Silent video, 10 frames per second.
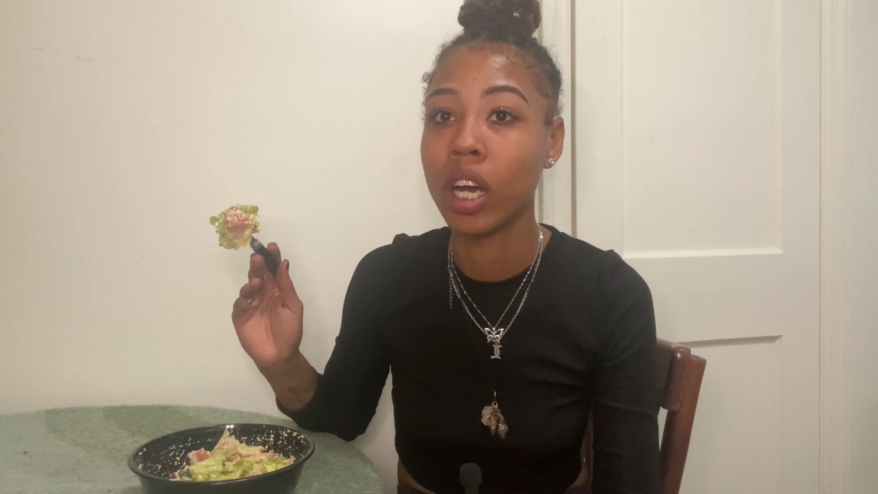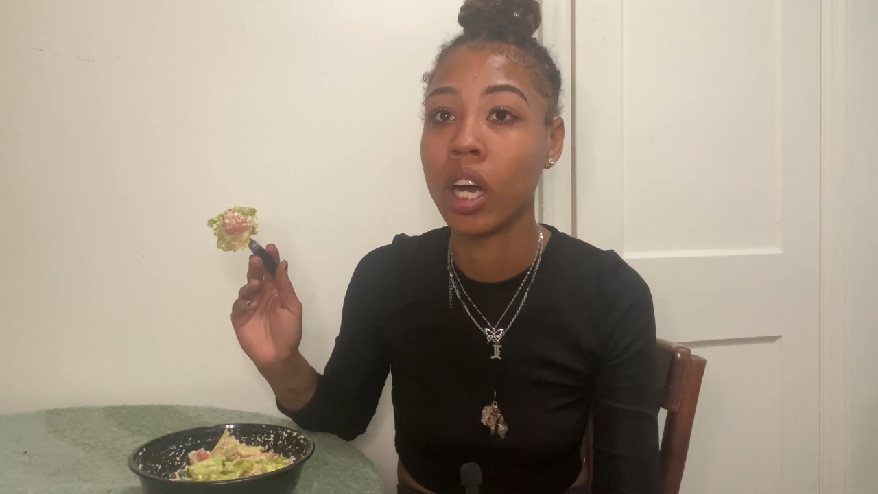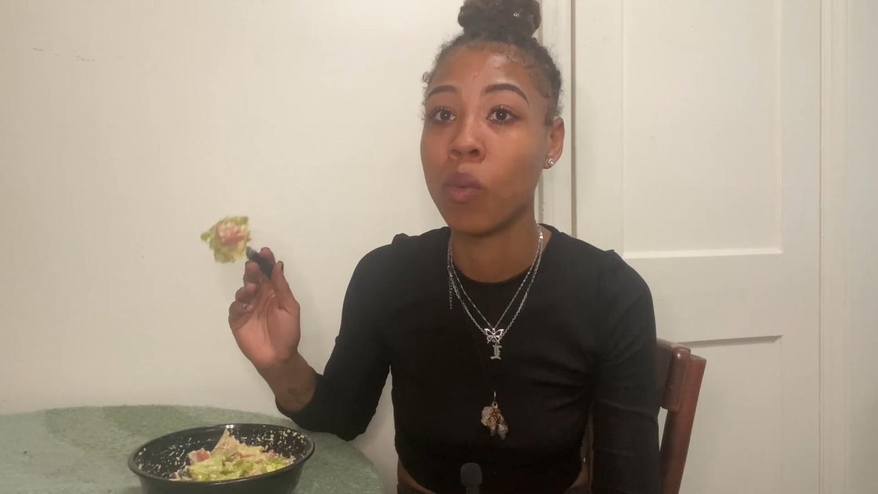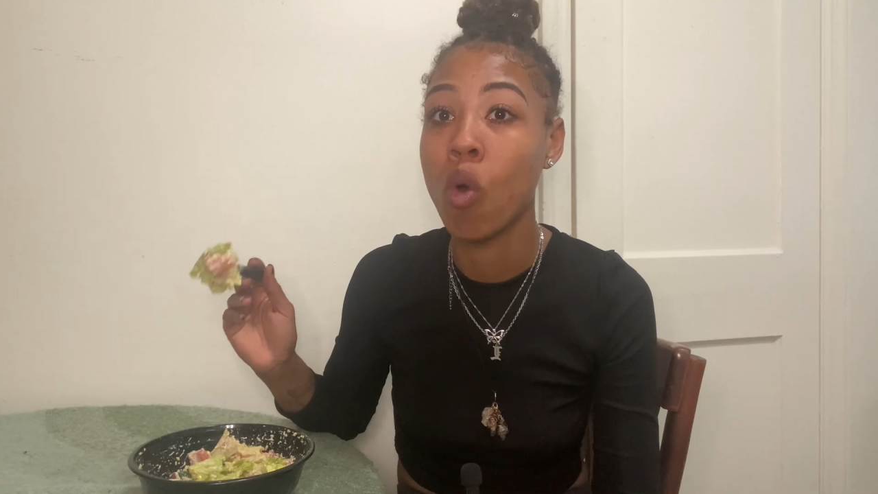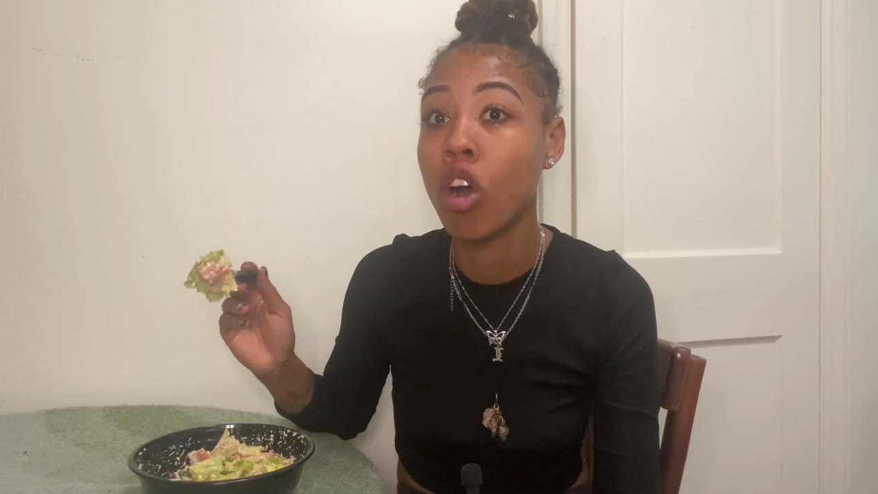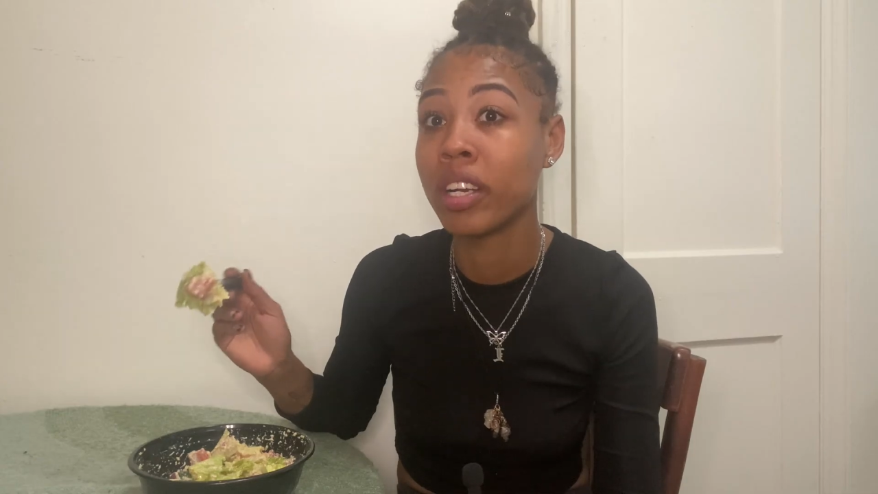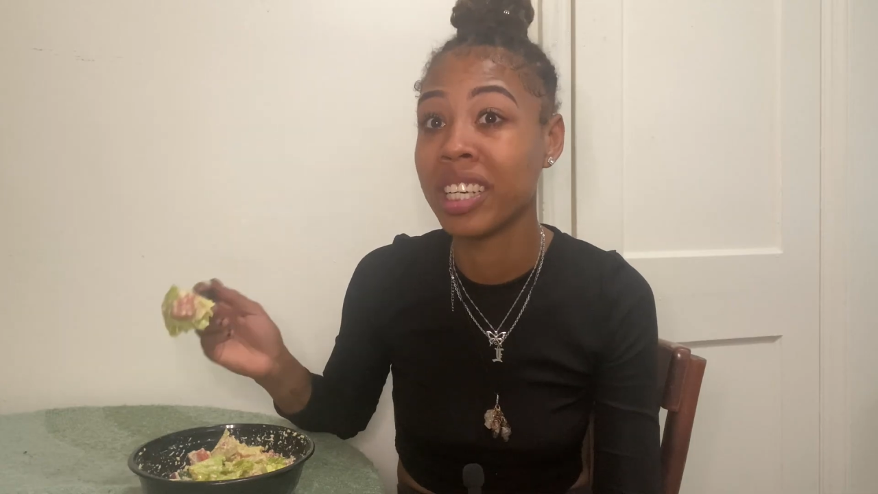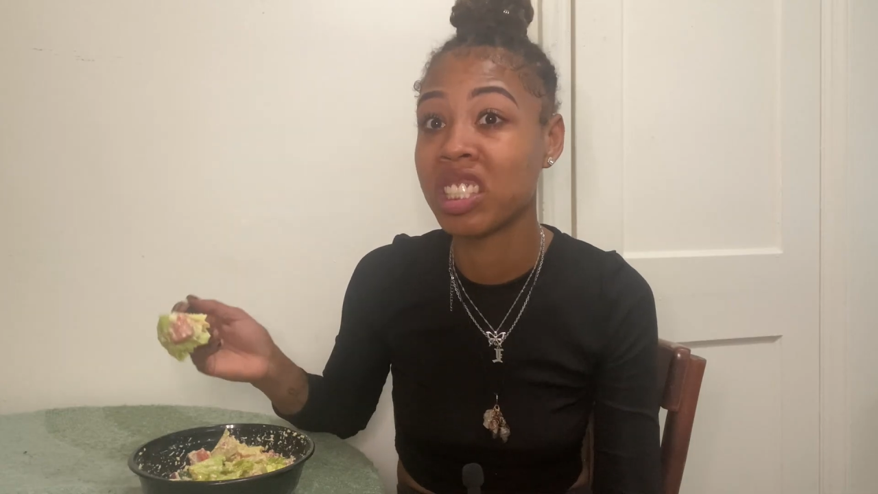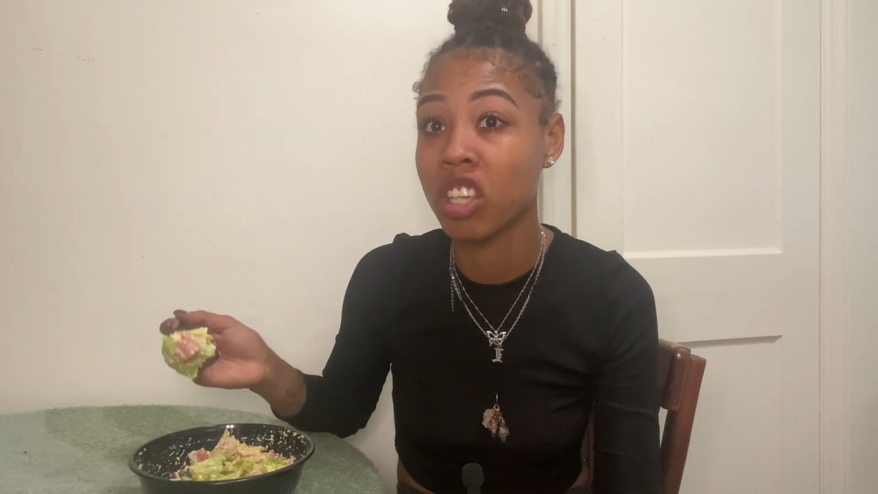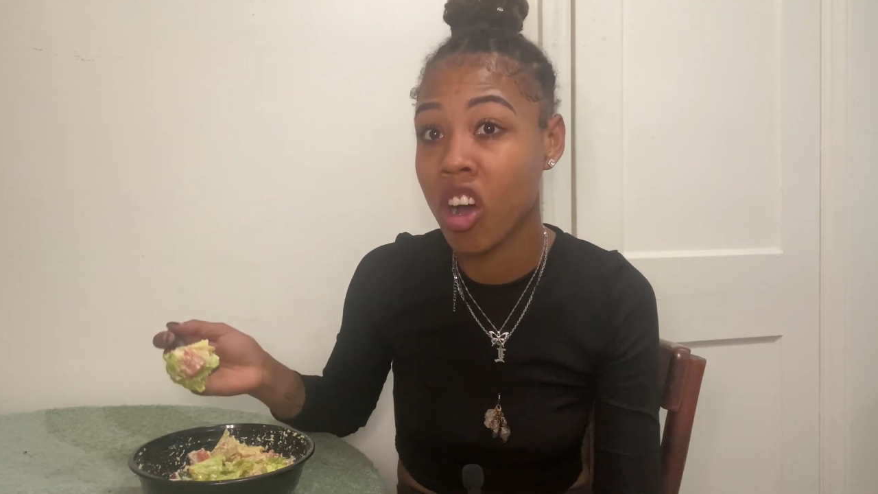
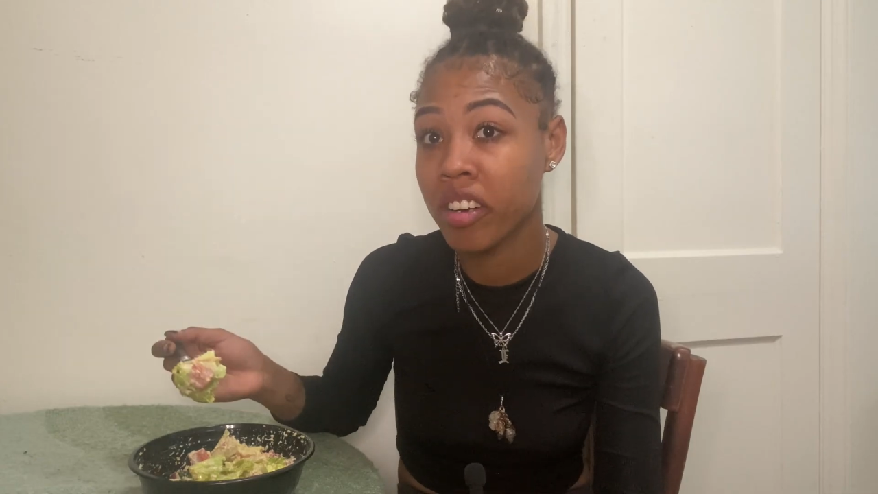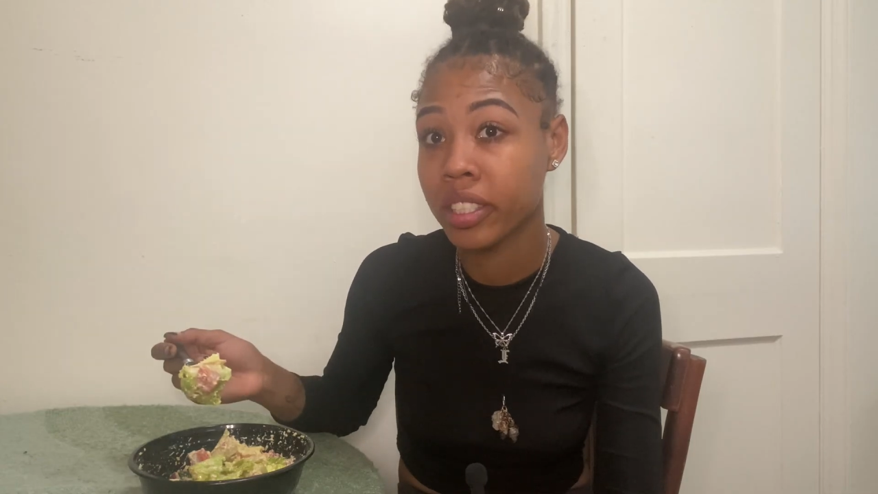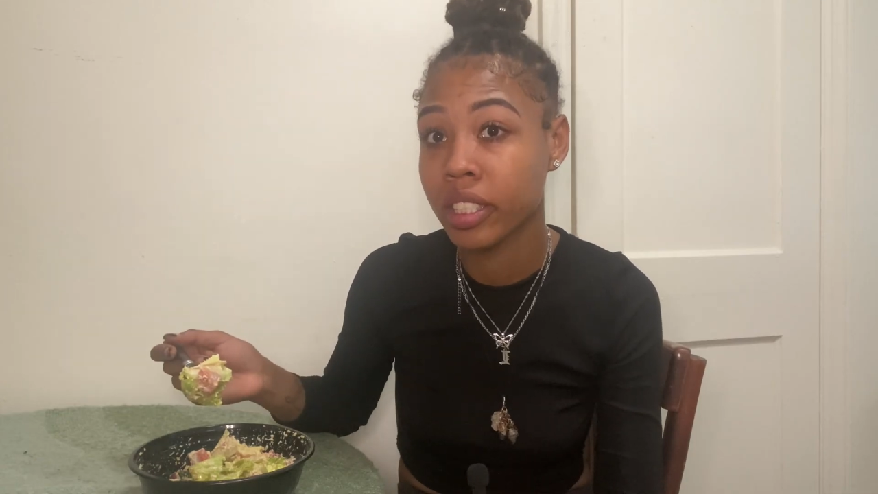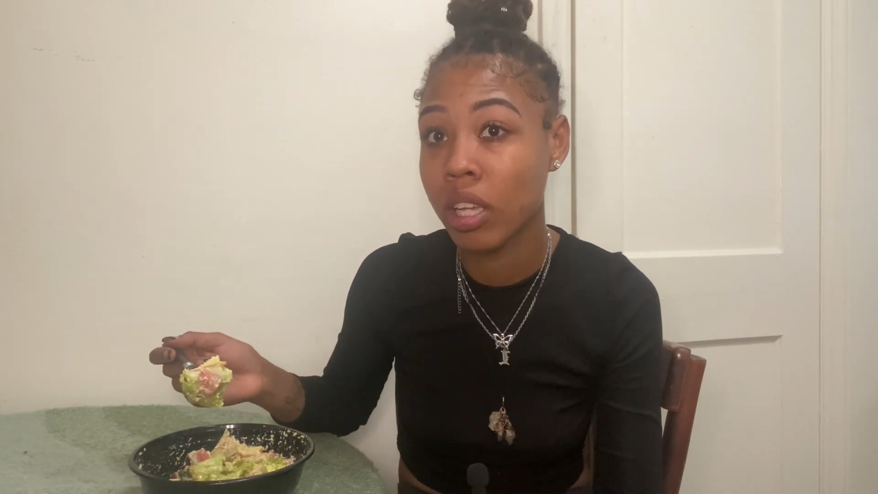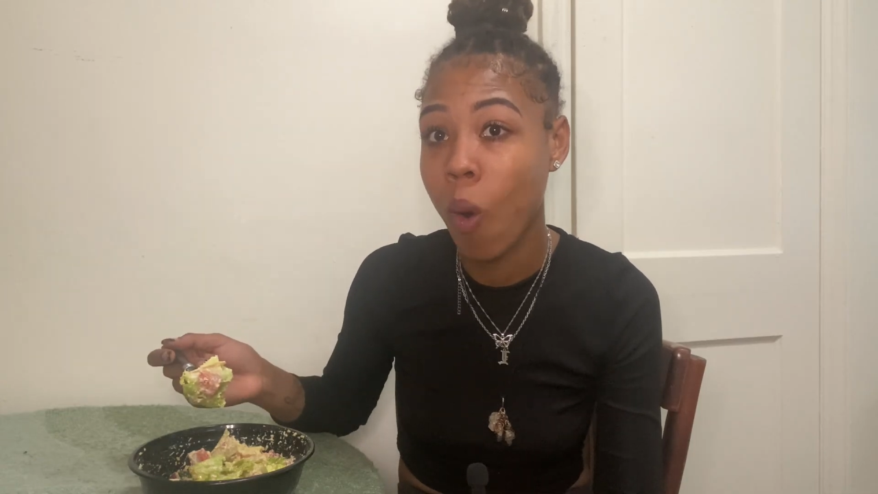walnut sauce.